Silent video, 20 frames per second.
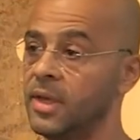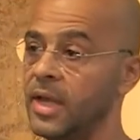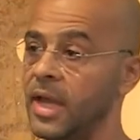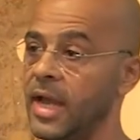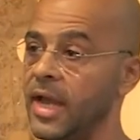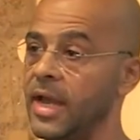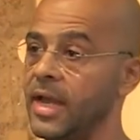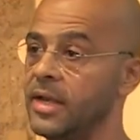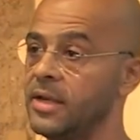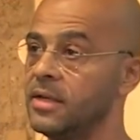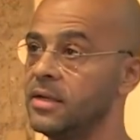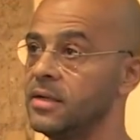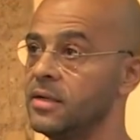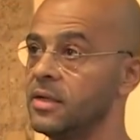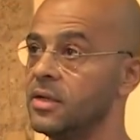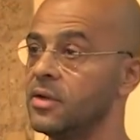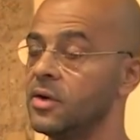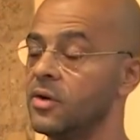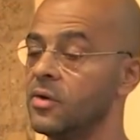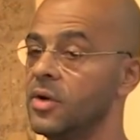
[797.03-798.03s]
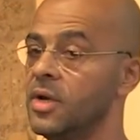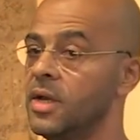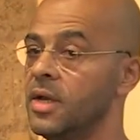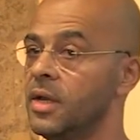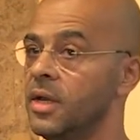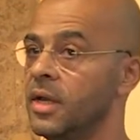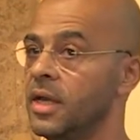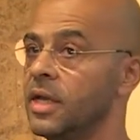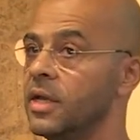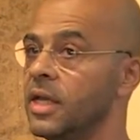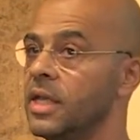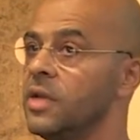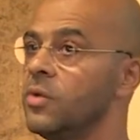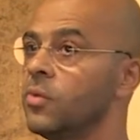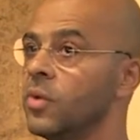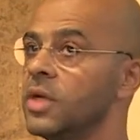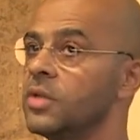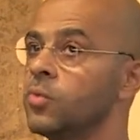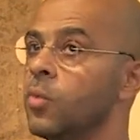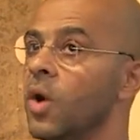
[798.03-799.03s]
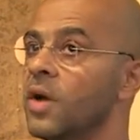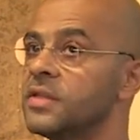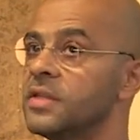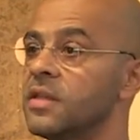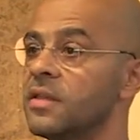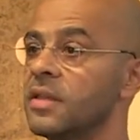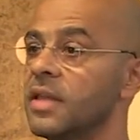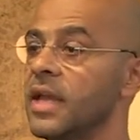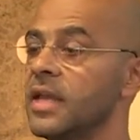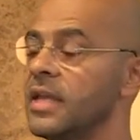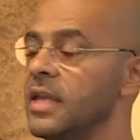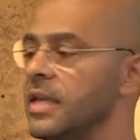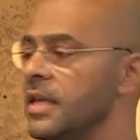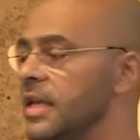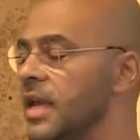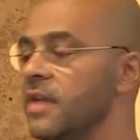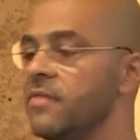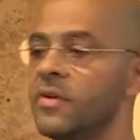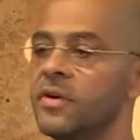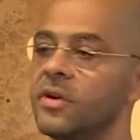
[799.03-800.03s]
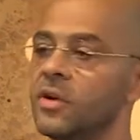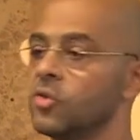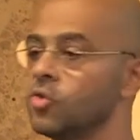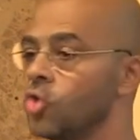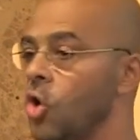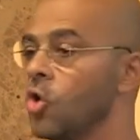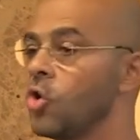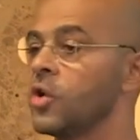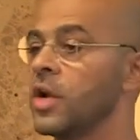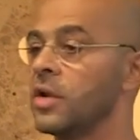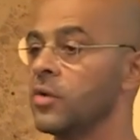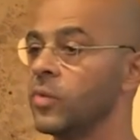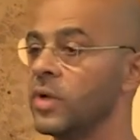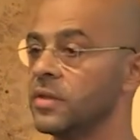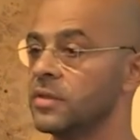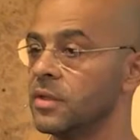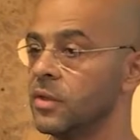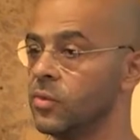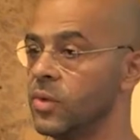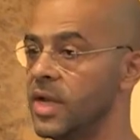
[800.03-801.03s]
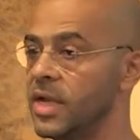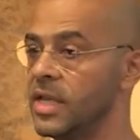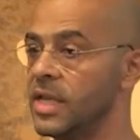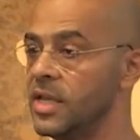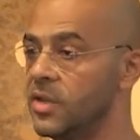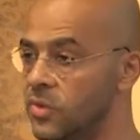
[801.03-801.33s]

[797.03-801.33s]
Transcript: And, you know, it wasn't like he gave her a dollar and went away.